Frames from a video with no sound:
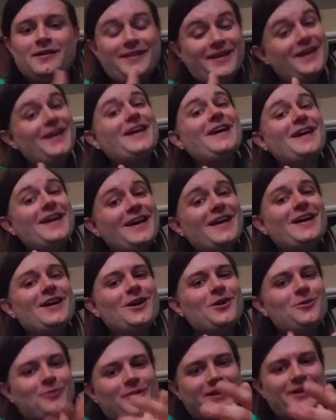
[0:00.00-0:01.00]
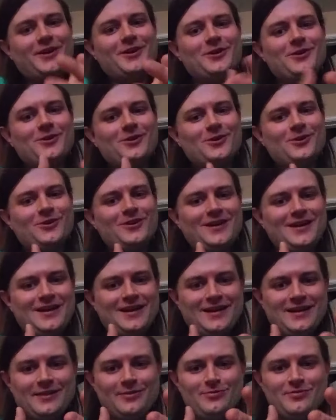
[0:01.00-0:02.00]
yeah there we go
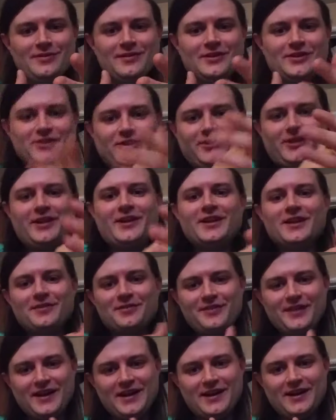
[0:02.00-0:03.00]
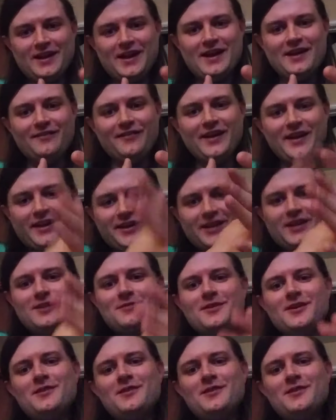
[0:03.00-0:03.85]
so you get that and like it,